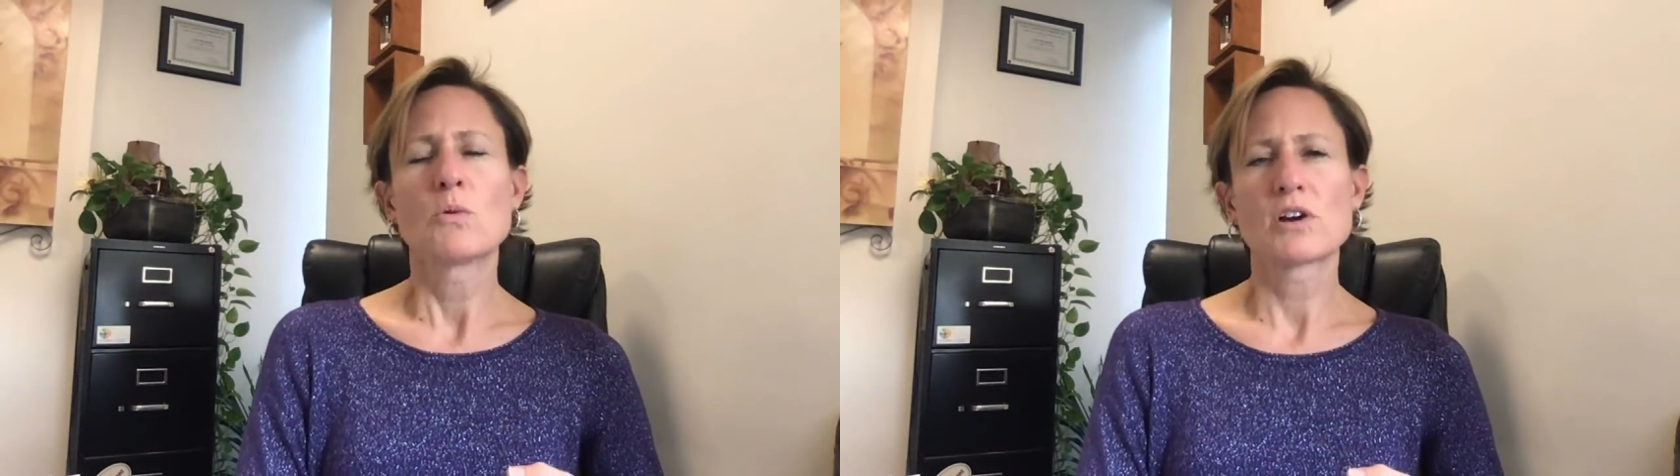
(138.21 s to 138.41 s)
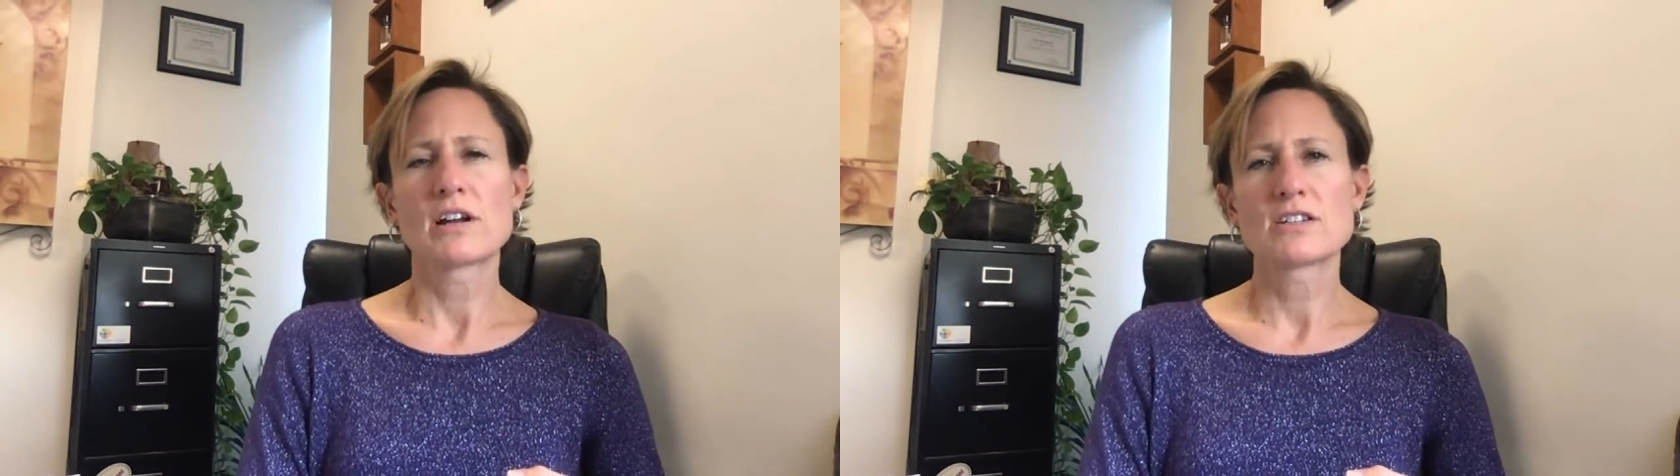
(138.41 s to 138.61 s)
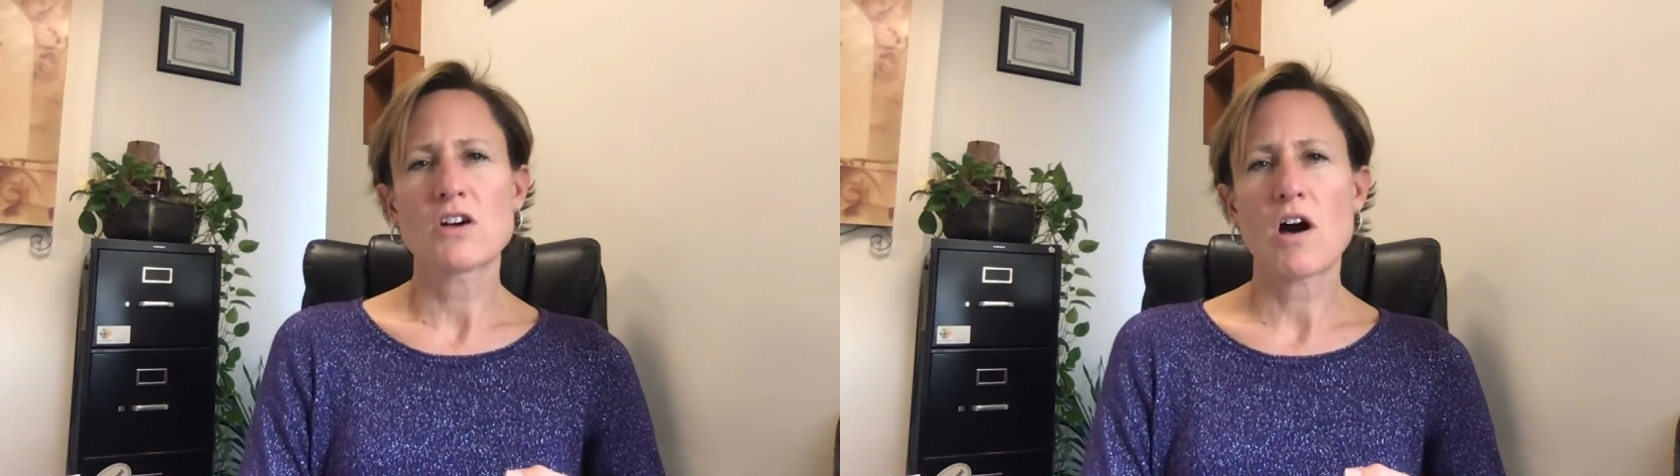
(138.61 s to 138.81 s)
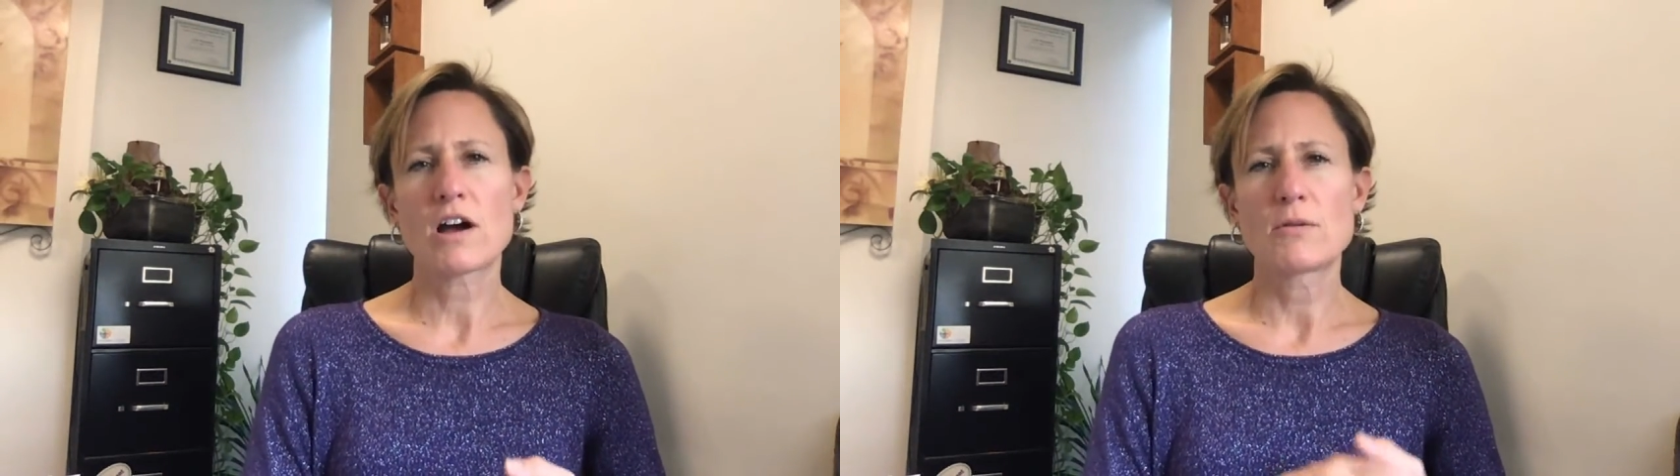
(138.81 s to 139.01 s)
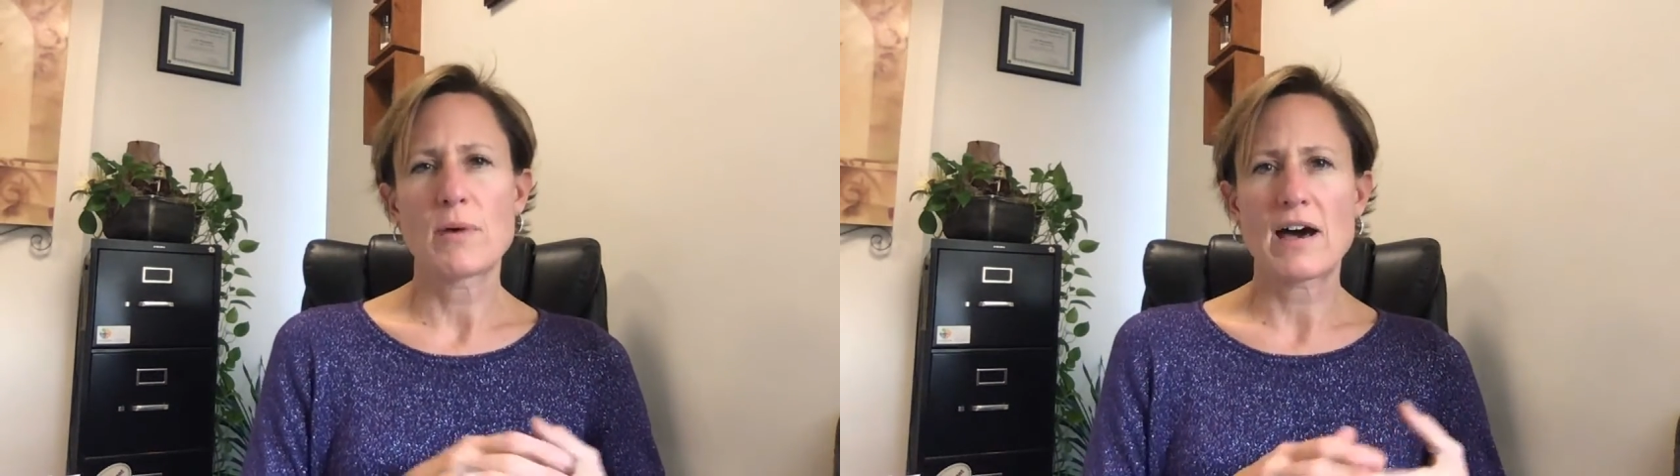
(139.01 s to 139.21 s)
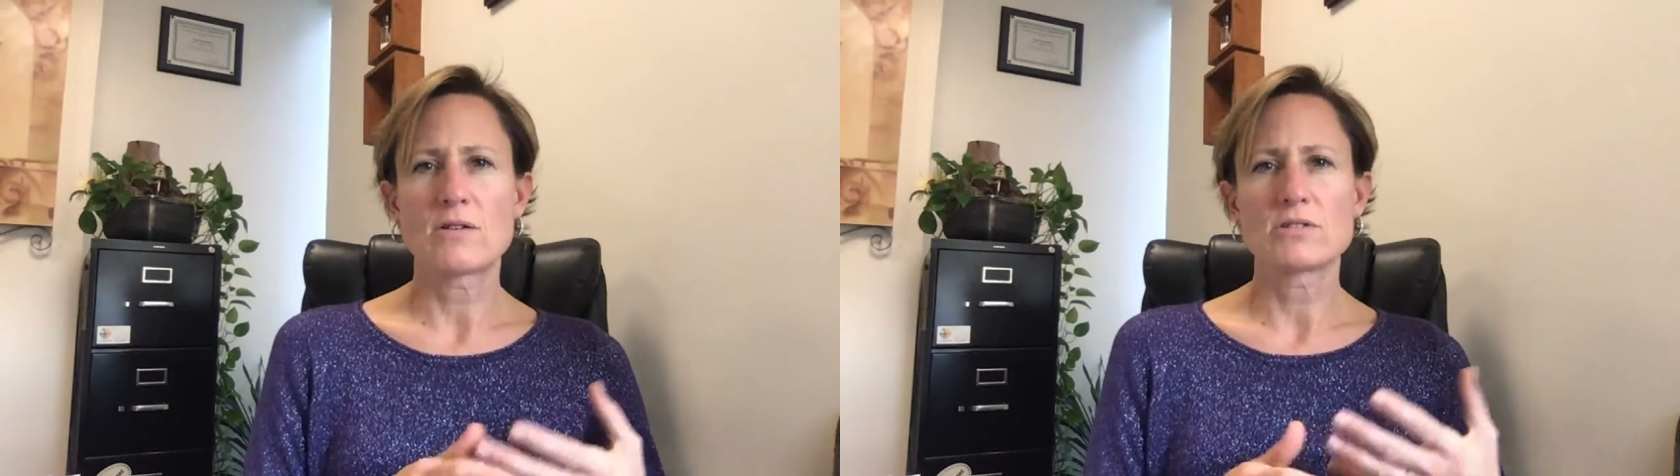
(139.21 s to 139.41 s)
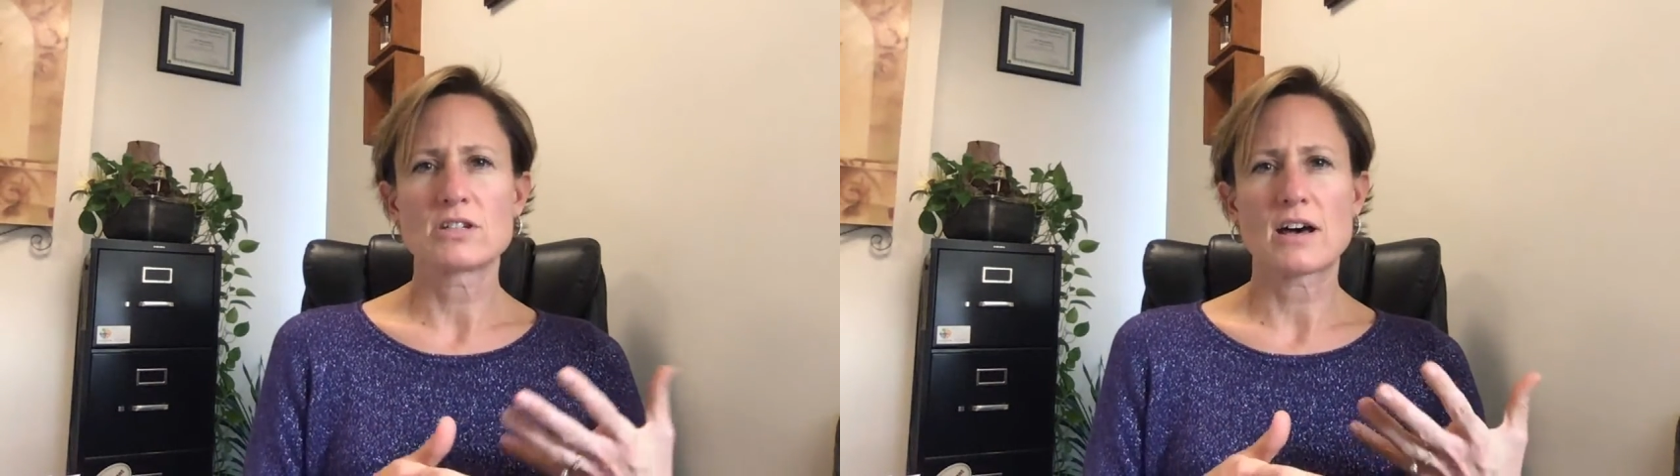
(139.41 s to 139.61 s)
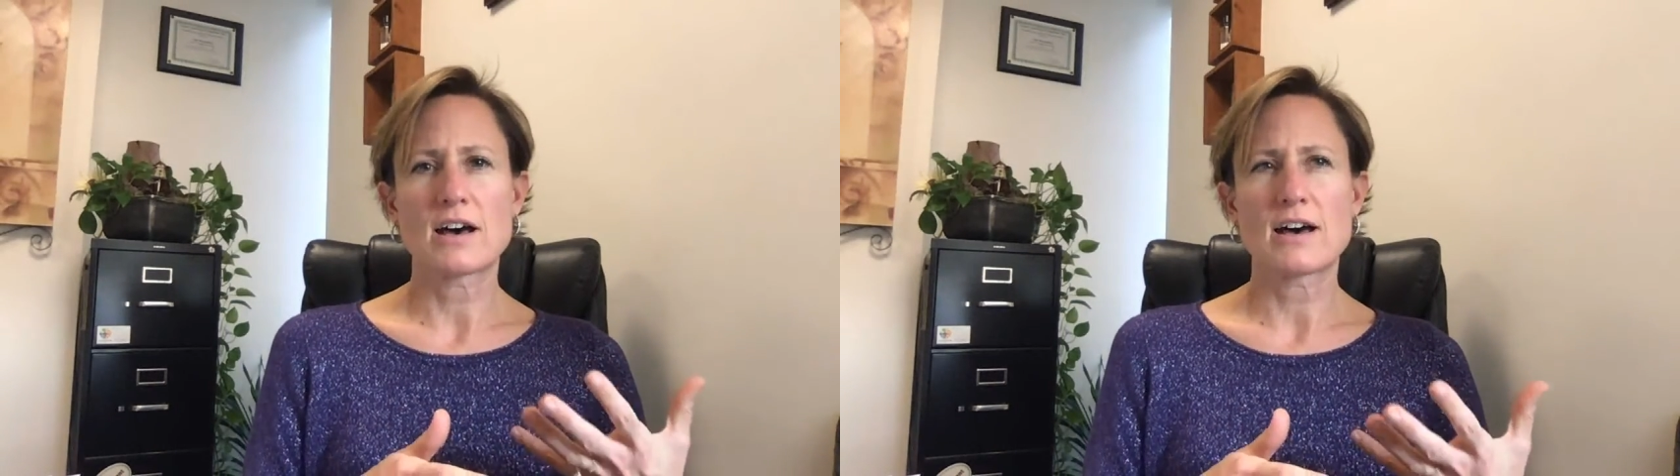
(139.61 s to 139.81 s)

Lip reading: we're going to talk about